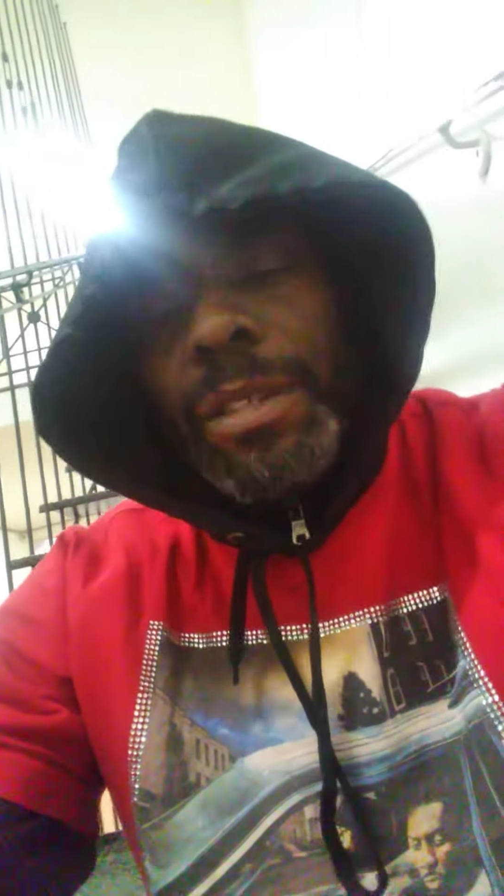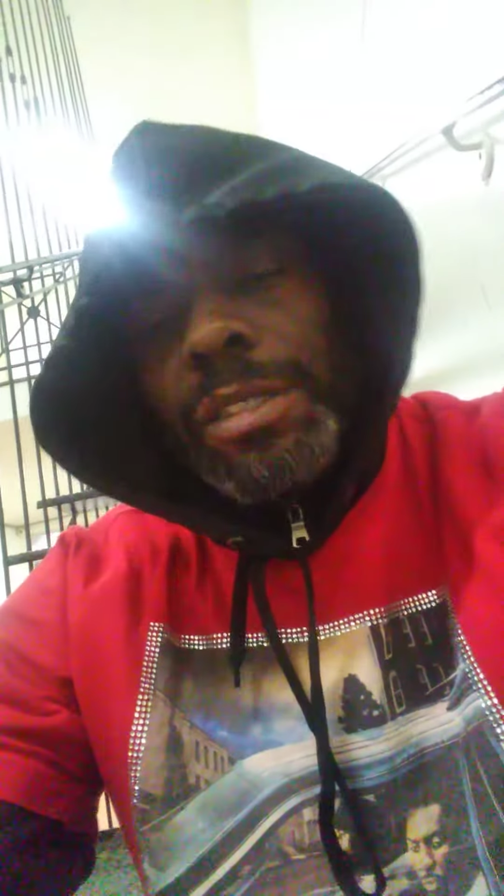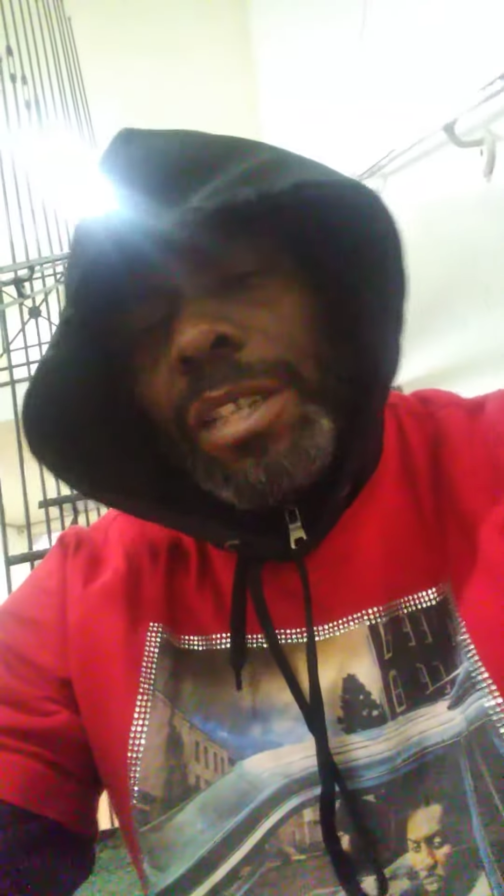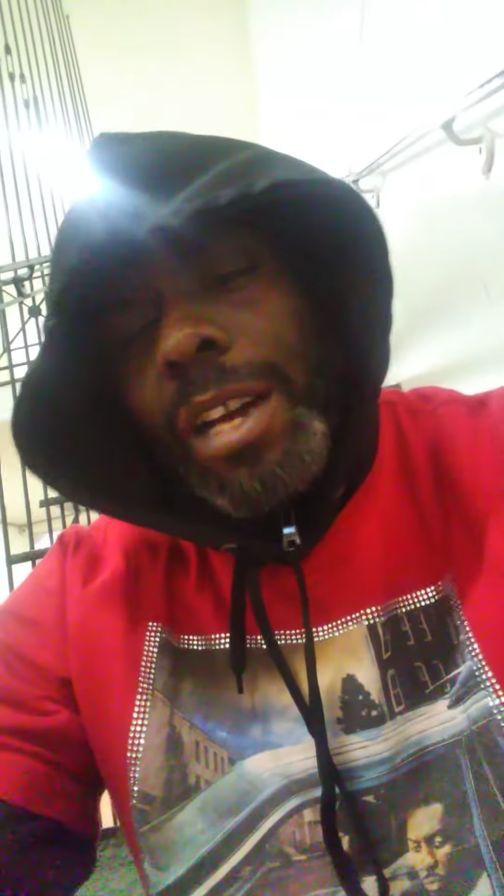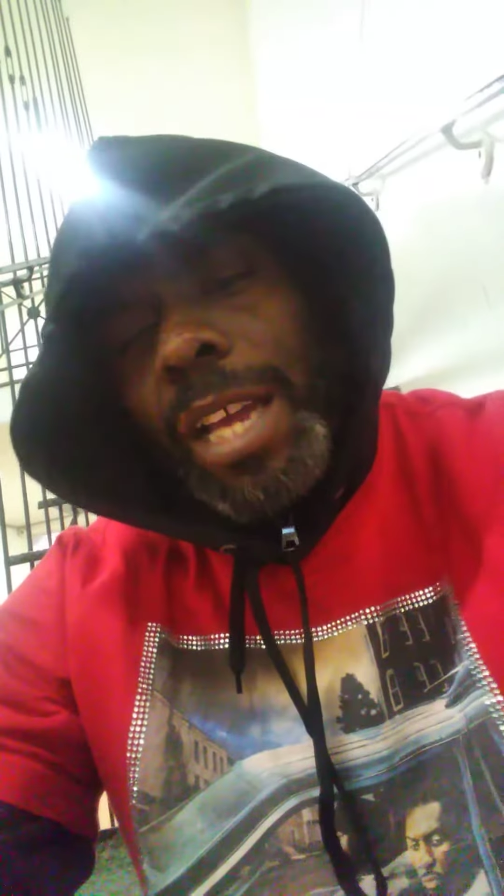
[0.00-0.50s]

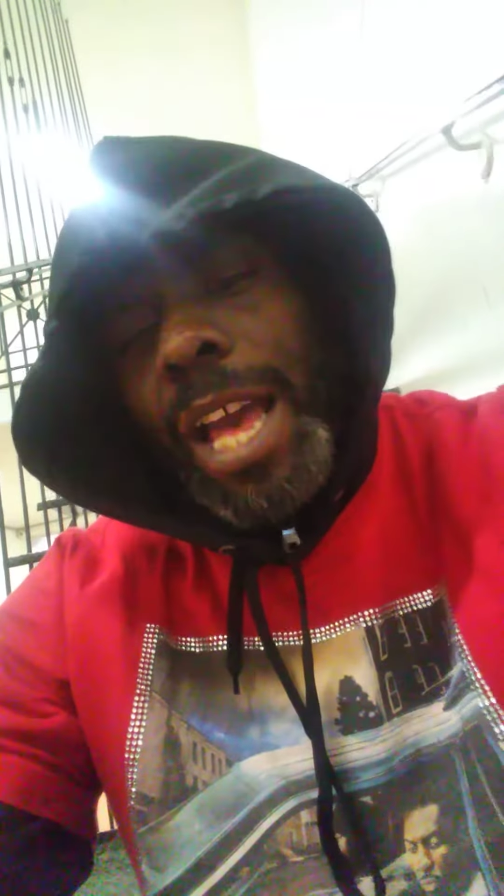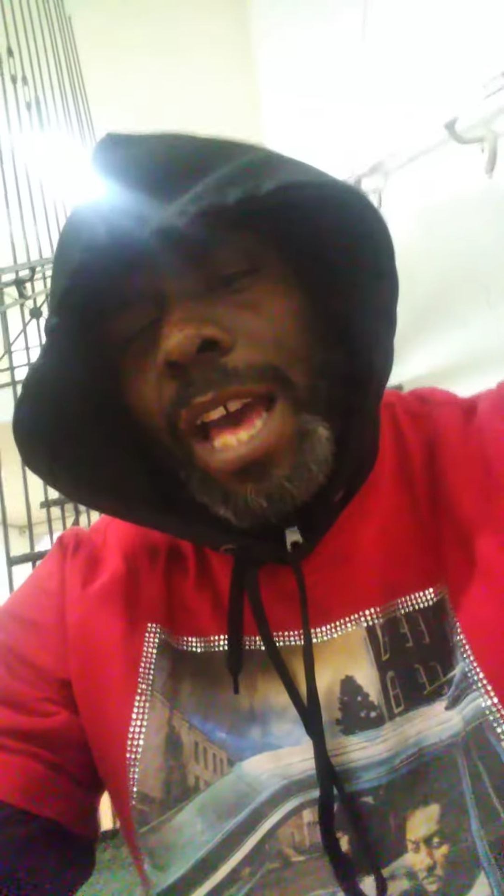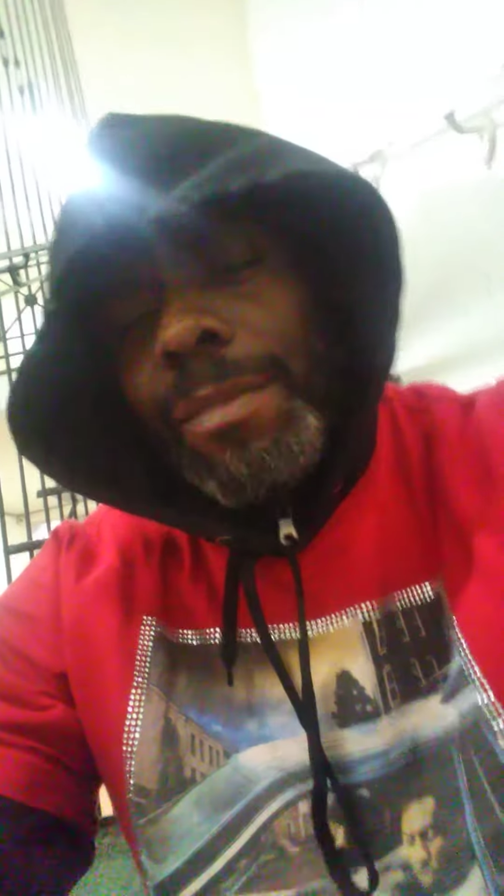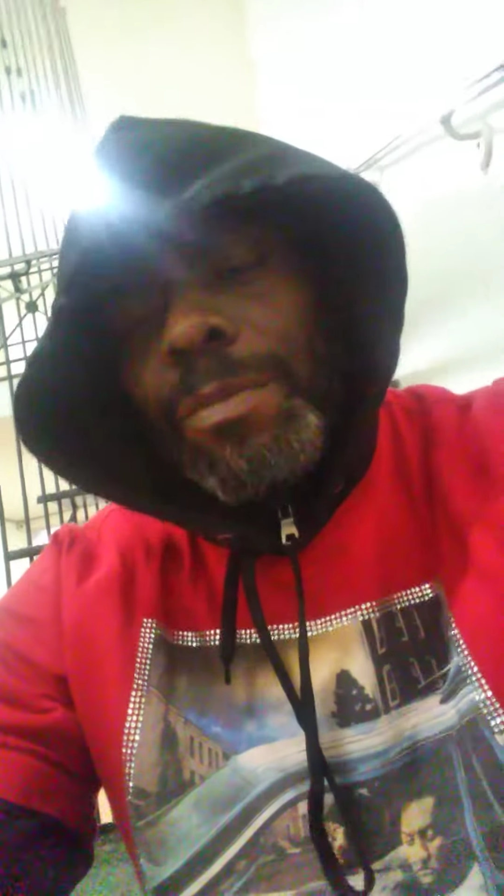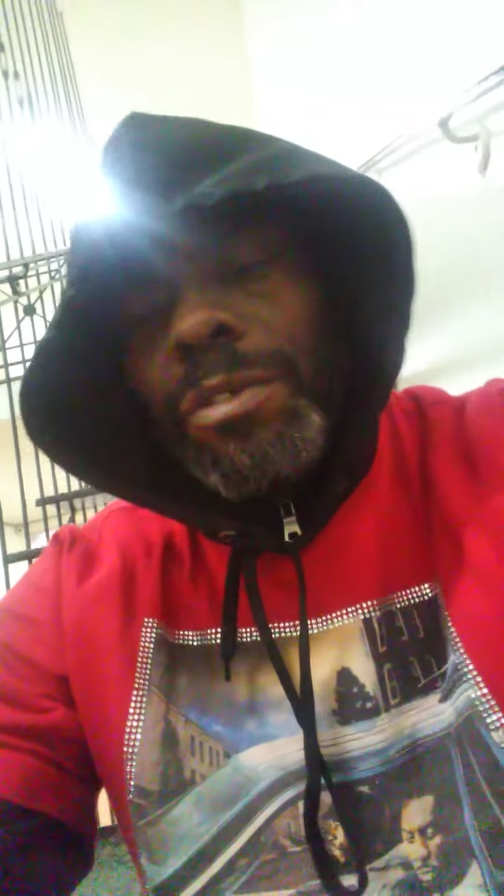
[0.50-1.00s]
cause y'all
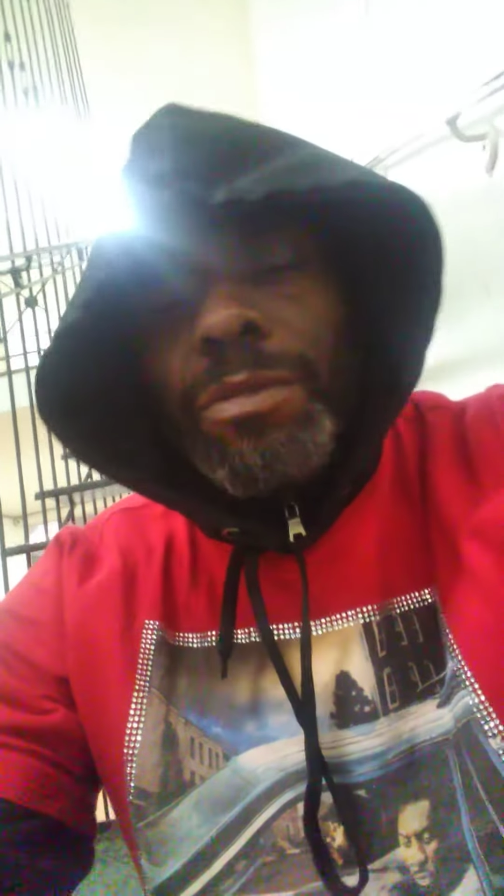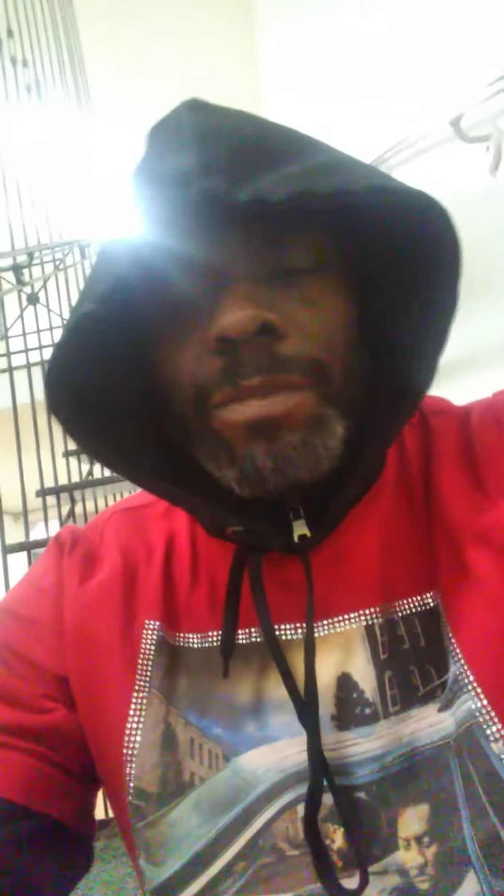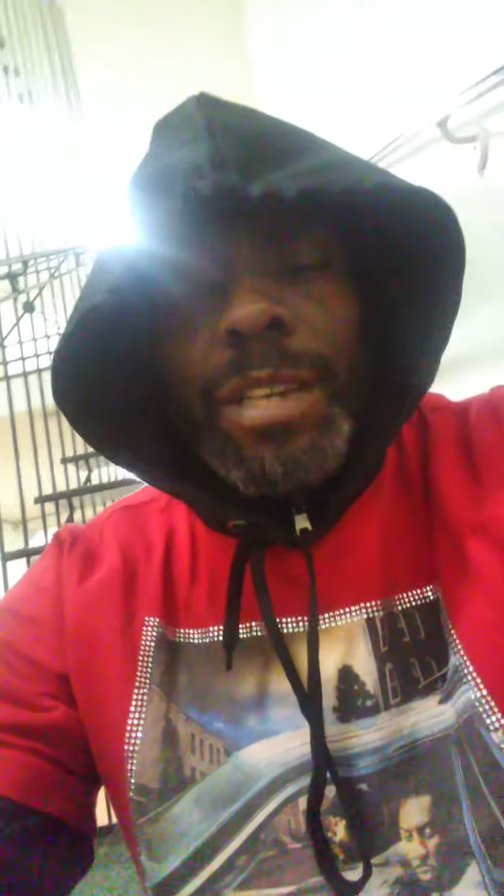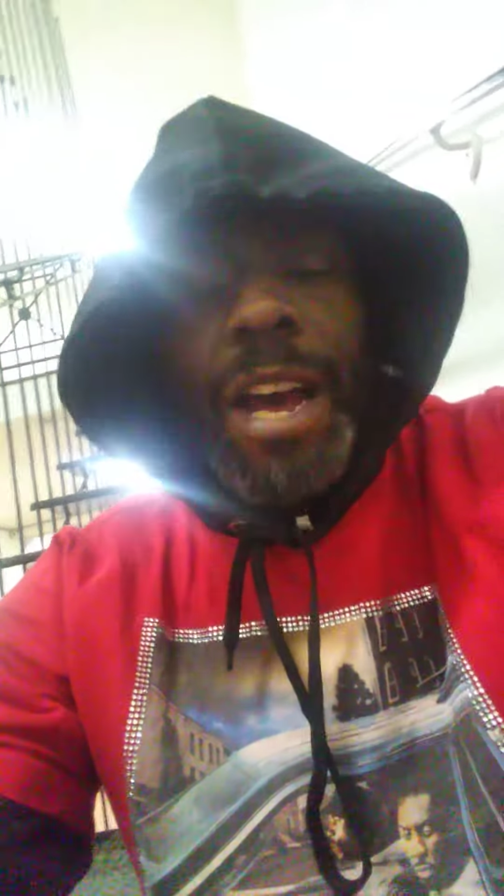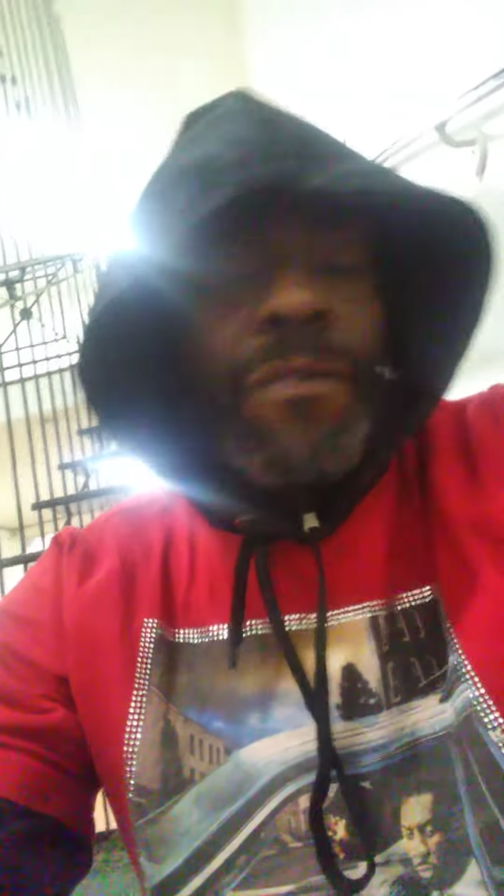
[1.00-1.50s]
got a
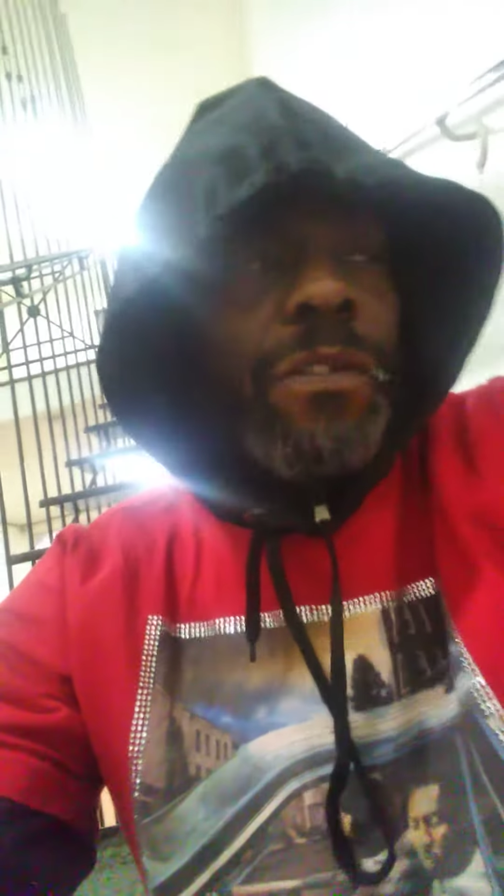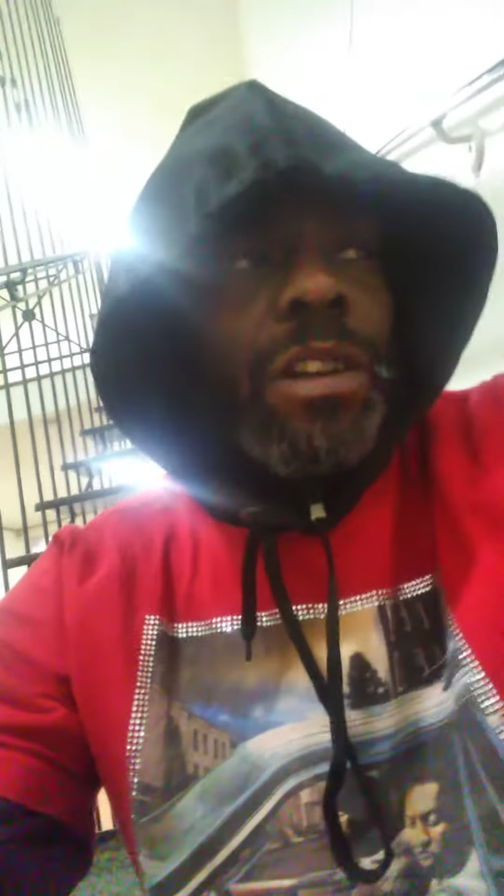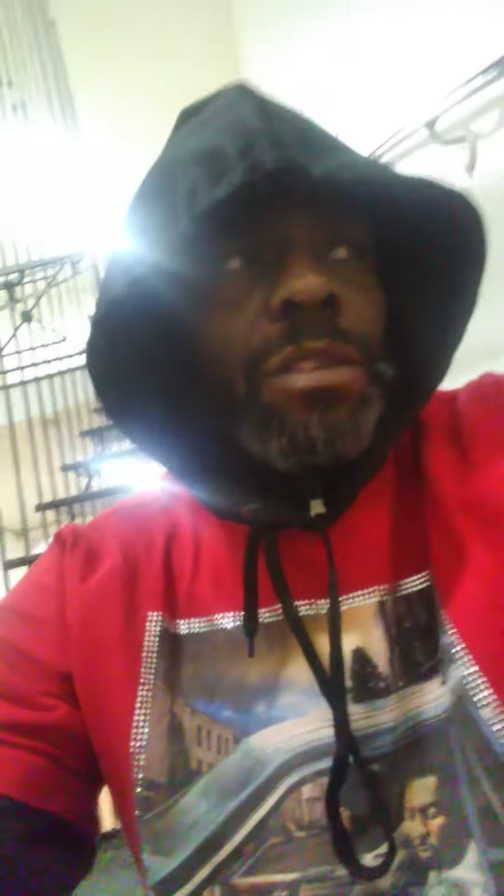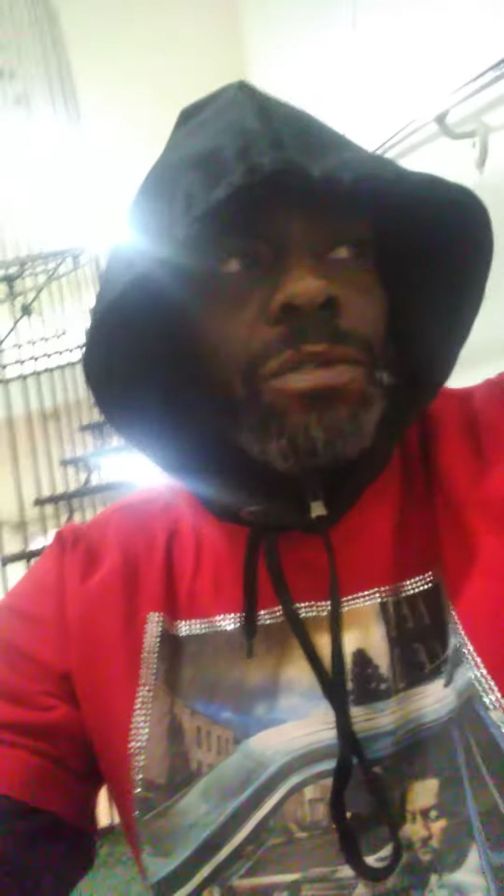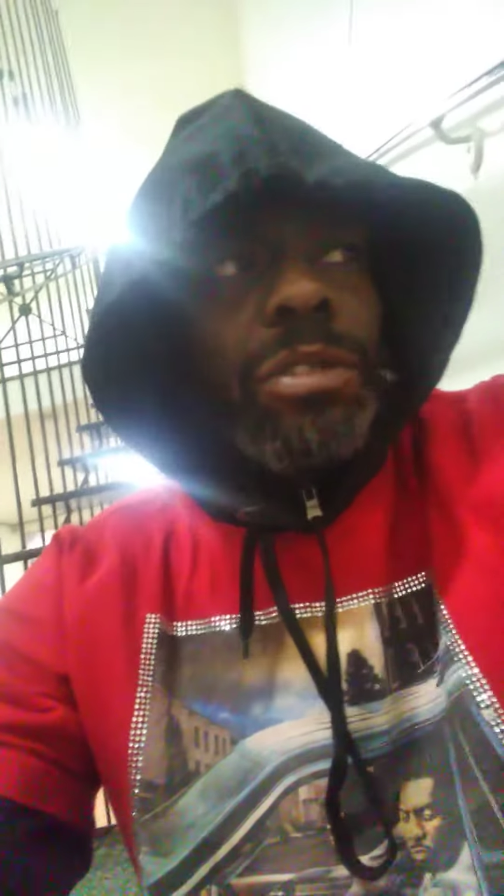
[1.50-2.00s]
movement. I
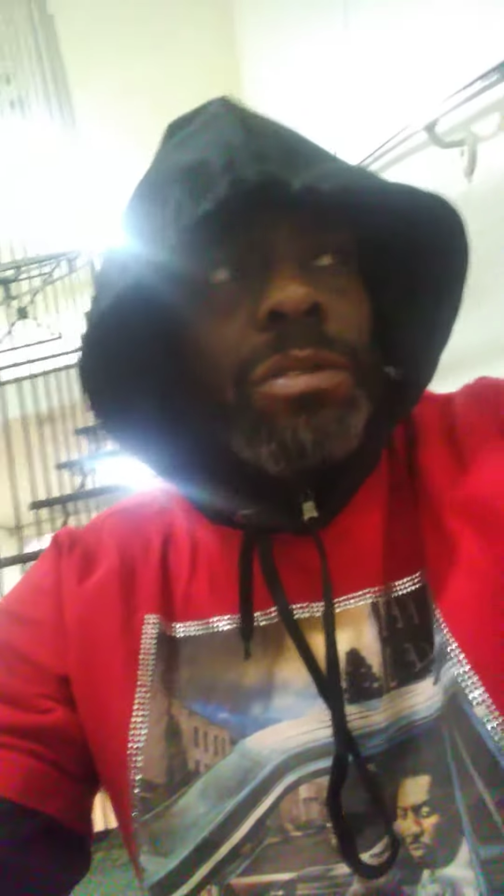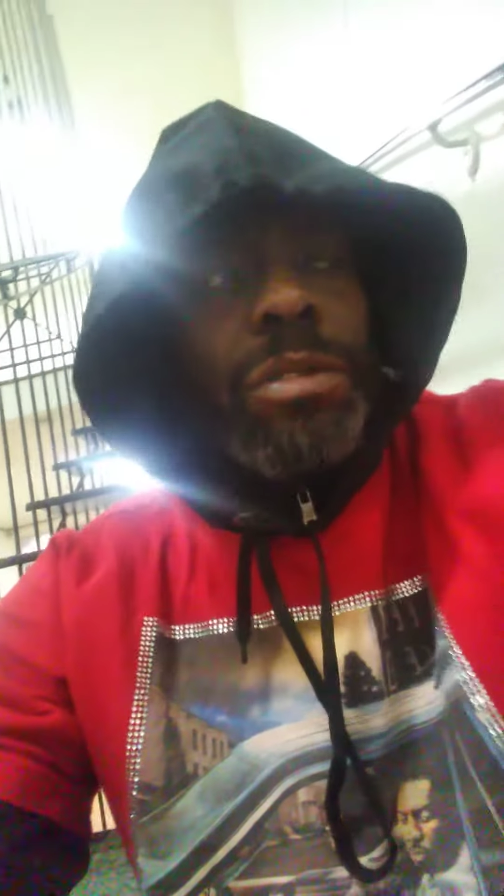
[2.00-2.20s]
fuck with you